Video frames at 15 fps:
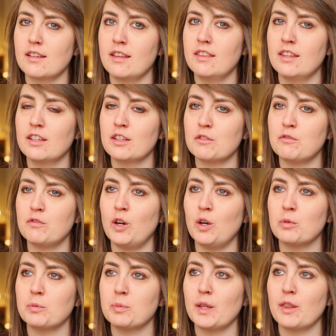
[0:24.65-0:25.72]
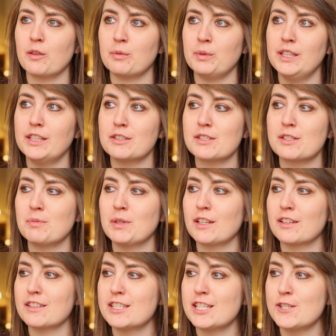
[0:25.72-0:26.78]
I think in the fall will be 3 years of being
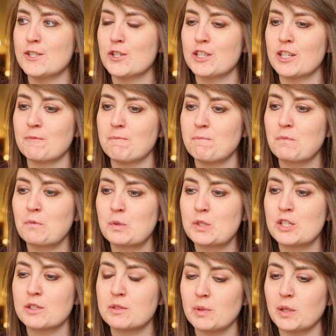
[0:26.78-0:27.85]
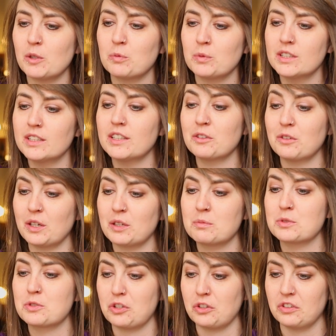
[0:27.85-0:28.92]
on the teaching team, which has been a really
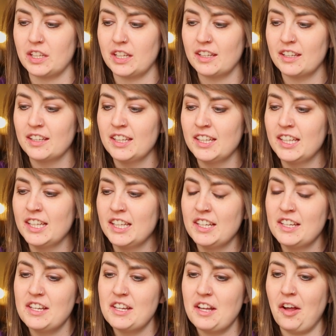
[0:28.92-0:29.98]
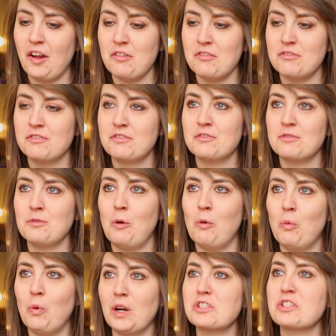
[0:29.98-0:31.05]
incredible journey of
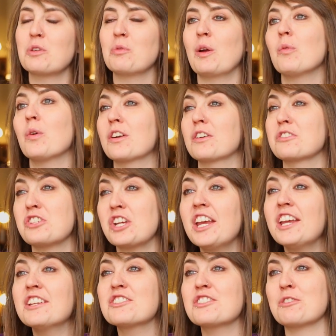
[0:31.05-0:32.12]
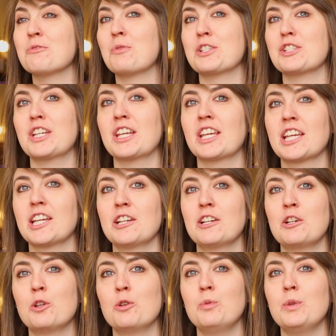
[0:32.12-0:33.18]
watching Whitewater change and watching
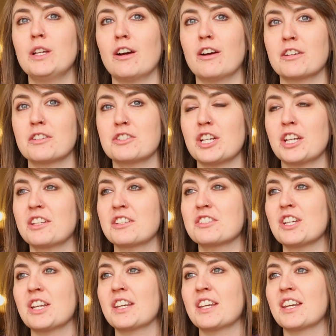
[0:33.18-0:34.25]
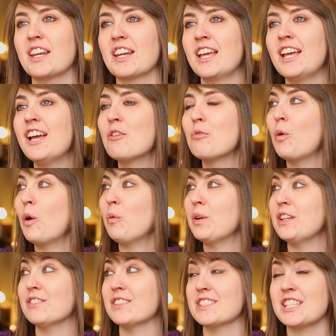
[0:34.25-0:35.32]
who we are change and what we
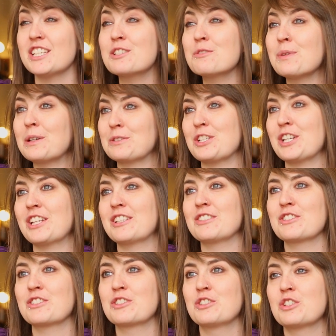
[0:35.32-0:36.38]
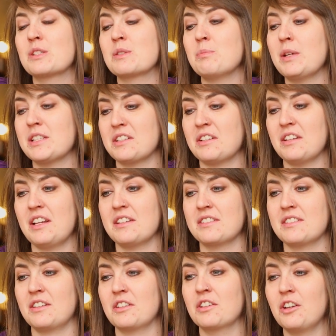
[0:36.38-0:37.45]
even teach about change just based on
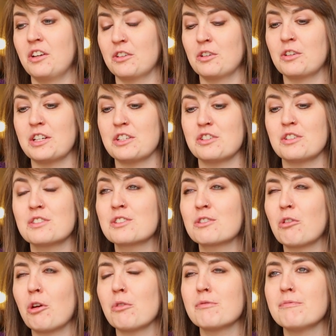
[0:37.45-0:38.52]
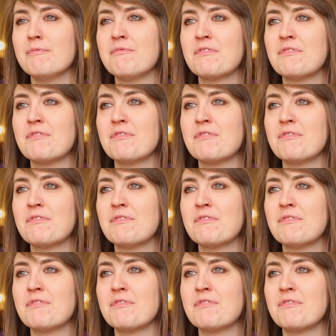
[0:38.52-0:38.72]
as our congregation has grown.